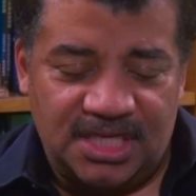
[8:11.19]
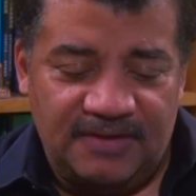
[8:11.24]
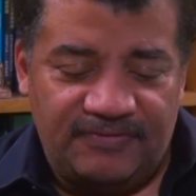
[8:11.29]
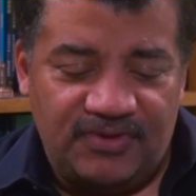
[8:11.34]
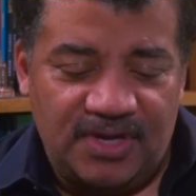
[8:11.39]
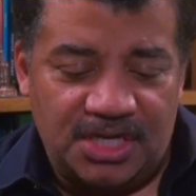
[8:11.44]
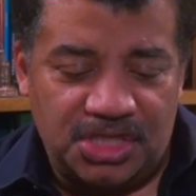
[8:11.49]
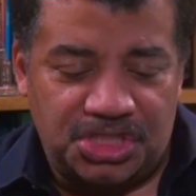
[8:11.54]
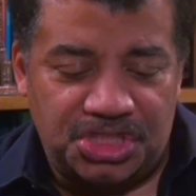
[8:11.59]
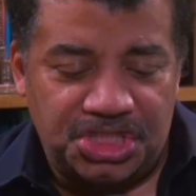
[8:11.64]
If
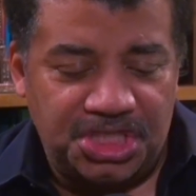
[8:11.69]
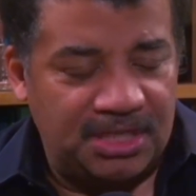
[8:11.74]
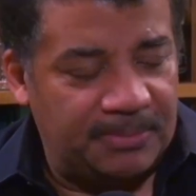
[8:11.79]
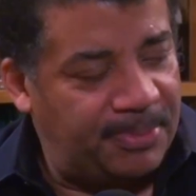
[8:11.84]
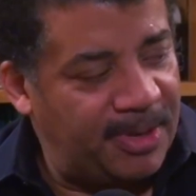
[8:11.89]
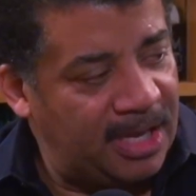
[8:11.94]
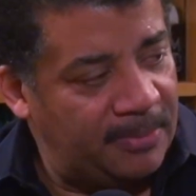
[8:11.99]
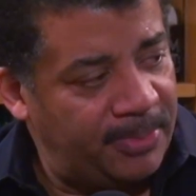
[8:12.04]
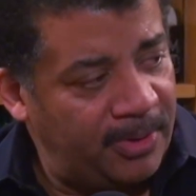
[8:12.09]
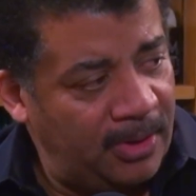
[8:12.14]
you had a sheet of
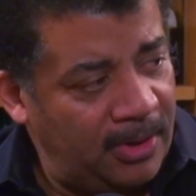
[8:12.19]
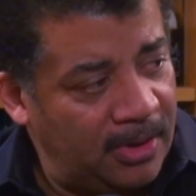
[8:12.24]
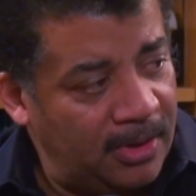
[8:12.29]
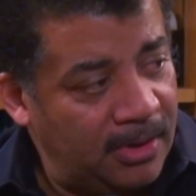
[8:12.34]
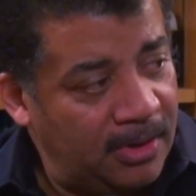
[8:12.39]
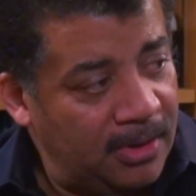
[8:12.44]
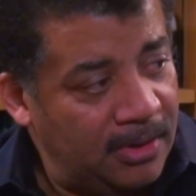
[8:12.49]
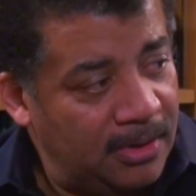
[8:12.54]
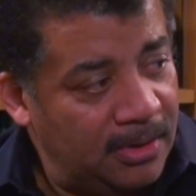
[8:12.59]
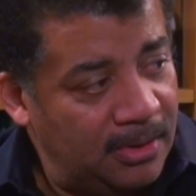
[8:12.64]
paper
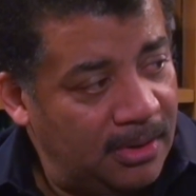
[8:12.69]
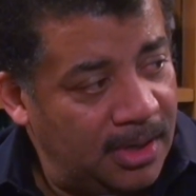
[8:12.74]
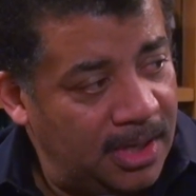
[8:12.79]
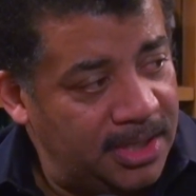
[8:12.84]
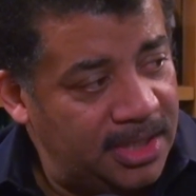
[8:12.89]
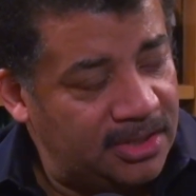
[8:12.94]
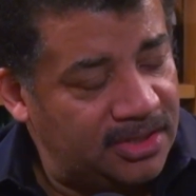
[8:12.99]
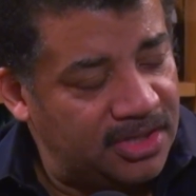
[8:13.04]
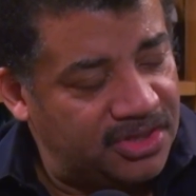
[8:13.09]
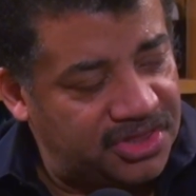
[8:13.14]
mm -hmm. on
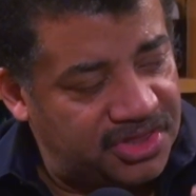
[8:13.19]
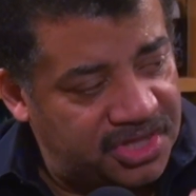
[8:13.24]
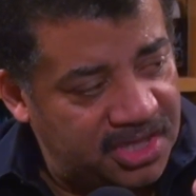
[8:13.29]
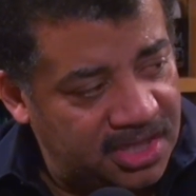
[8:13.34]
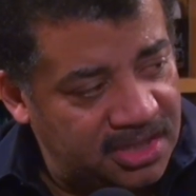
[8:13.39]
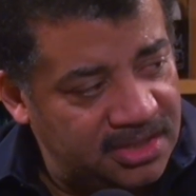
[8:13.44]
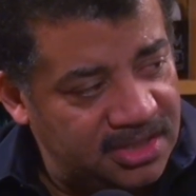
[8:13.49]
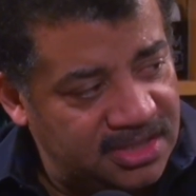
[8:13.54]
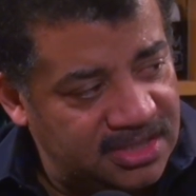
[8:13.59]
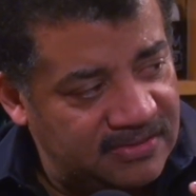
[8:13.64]
it, the
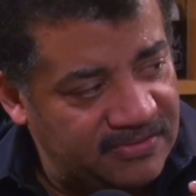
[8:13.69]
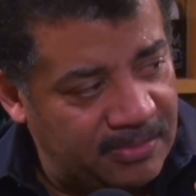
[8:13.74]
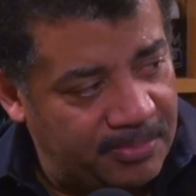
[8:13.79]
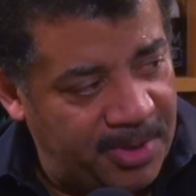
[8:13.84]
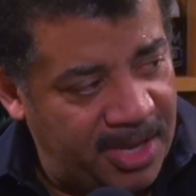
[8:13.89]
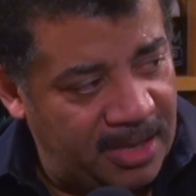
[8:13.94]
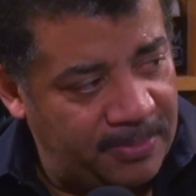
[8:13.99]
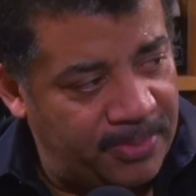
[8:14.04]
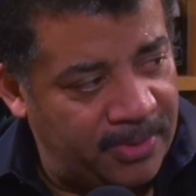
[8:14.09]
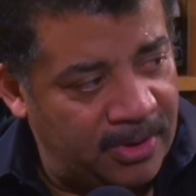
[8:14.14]
thickness of the
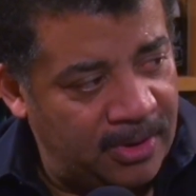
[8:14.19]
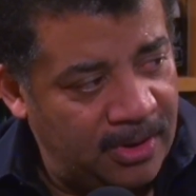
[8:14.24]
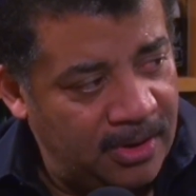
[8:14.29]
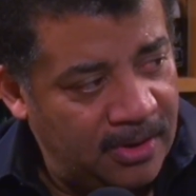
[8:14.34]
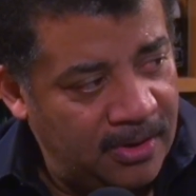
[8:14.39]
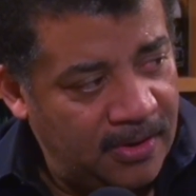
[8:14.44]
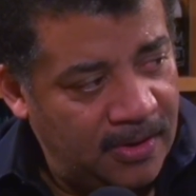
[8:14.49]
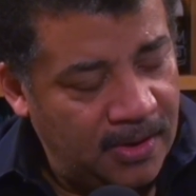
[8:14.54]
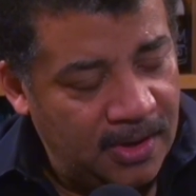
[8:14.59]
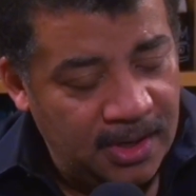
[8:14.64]
paper
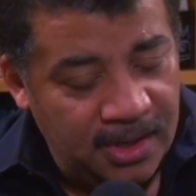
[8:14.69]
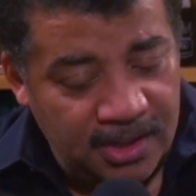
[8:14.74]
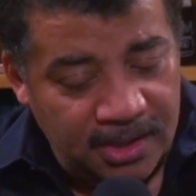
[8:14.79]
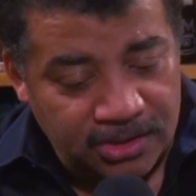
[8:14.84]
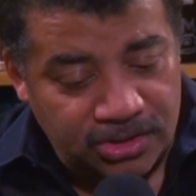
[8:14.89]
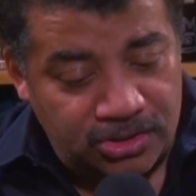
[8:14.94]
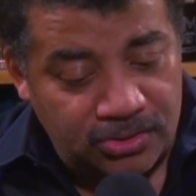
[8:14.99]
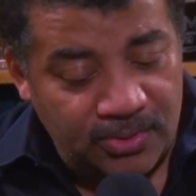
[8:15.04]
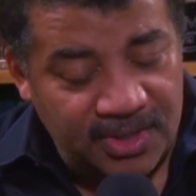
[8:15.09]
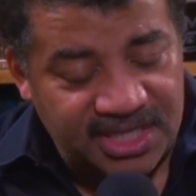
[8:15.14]

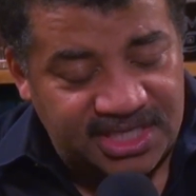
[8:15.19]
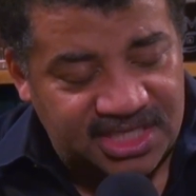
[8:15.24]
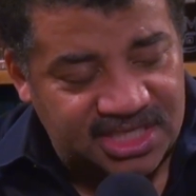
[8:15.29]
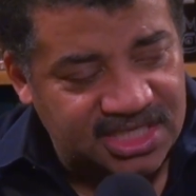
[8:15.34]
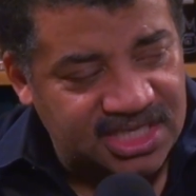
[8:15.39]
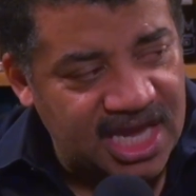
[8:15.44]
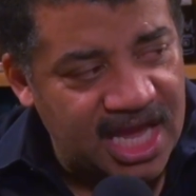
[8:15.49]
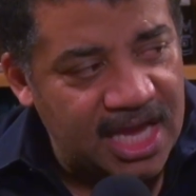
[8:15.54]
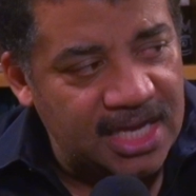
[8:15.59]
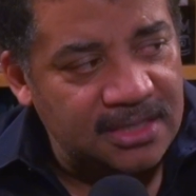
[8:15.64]
to
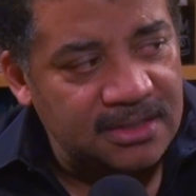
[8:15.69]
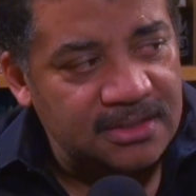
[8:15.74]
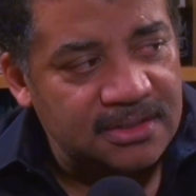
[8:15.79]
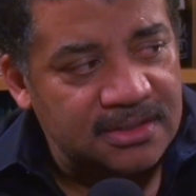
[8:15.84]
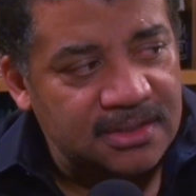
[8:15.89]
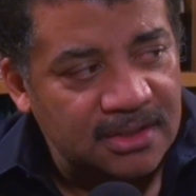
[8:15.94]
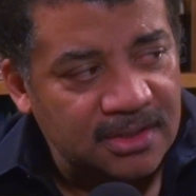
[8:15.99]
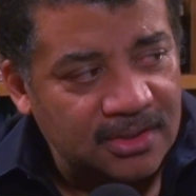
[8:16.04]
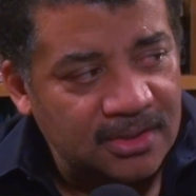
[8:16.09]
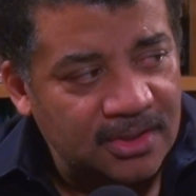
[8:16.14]

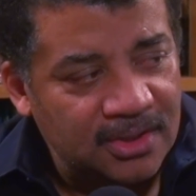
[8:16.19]
ascend